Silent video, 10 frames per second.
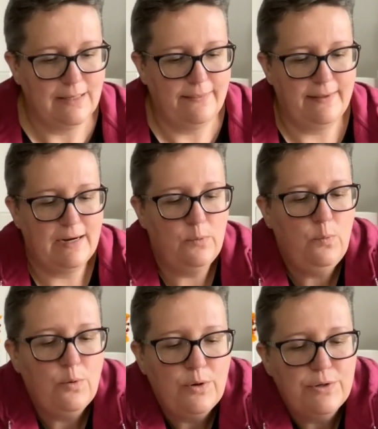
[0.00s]
there
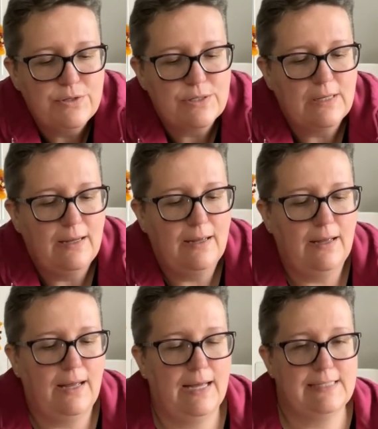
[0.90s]
was
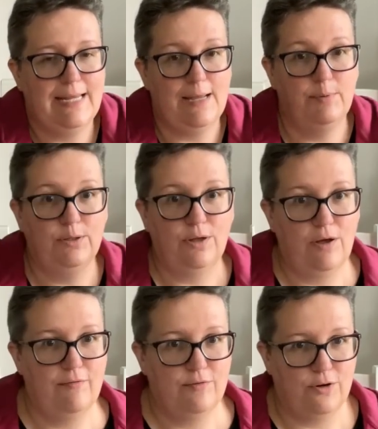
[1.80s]
a table
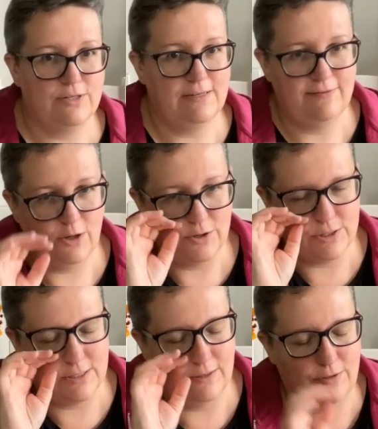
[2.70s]
of Roxy
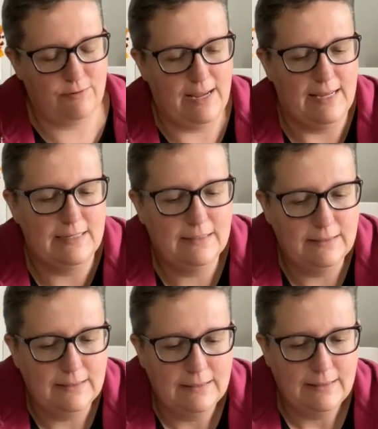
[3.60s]
Floss thread
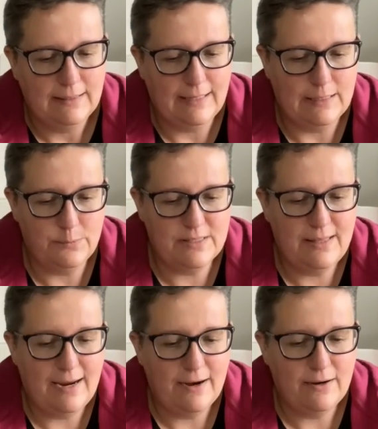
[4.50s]
and it was
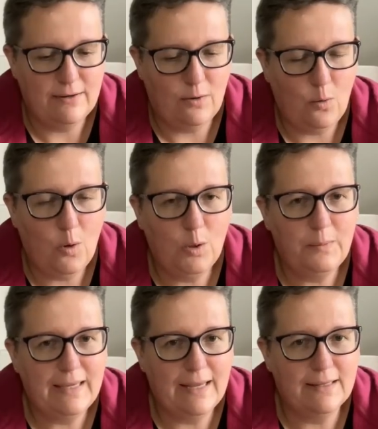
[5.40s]
there all
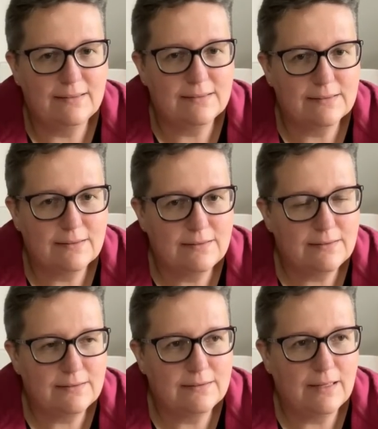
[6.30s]
weekend.
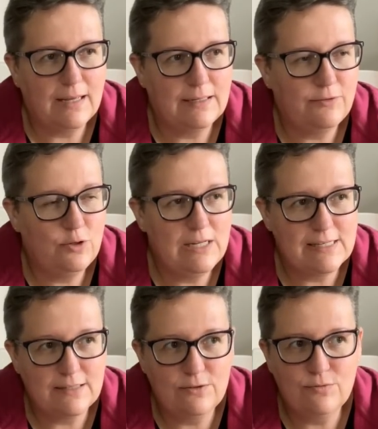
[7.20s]
And if you
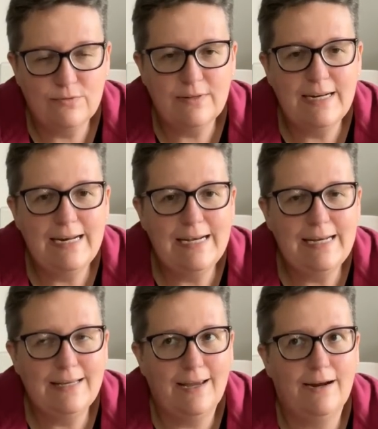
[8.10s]
listened really
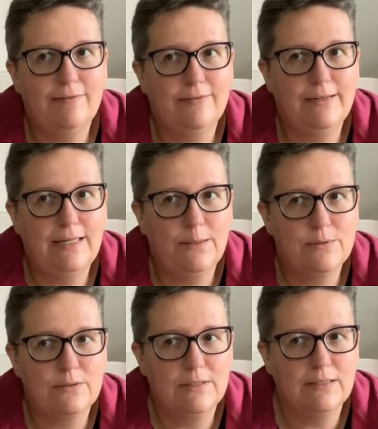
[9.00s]
carefully, it was
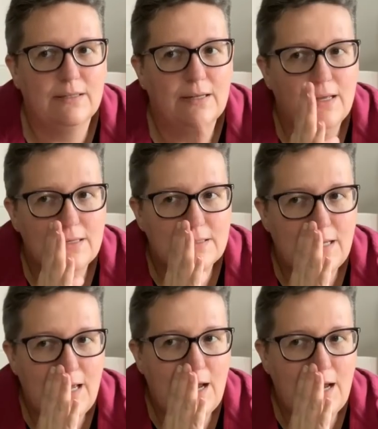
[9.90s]
going, Sarah,